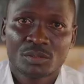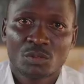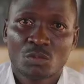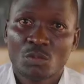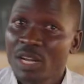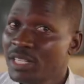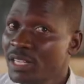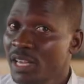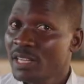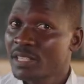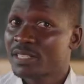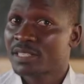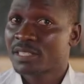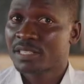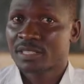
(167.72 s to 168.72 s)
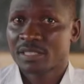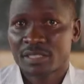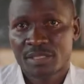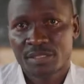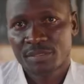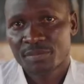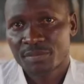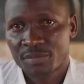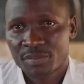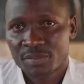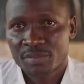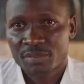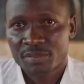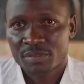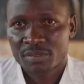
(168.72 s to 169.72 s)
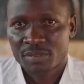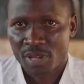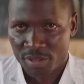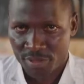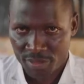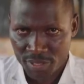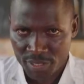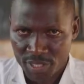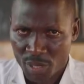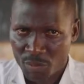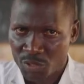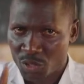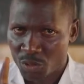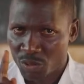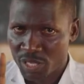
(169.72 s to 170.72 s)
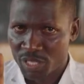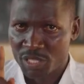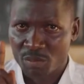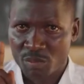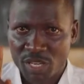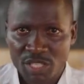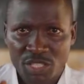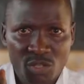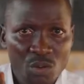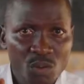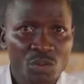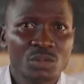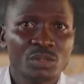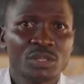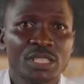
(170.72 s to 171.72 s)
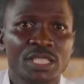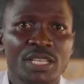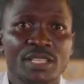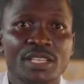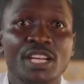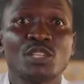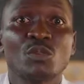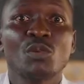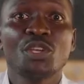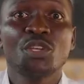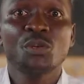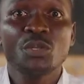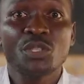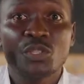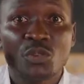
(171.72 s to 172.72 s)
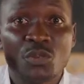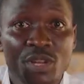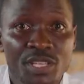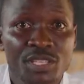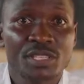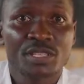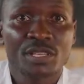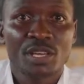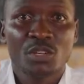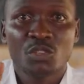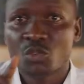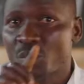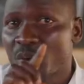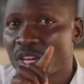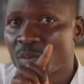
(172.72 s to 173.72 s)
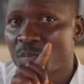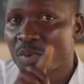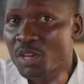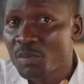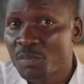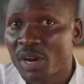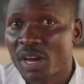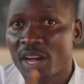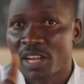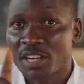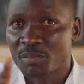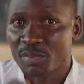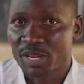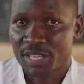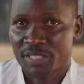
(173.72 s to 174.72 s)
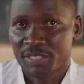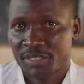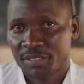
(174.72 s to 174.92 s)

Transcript: What else? I think some students might know that we use trees to make paper and money.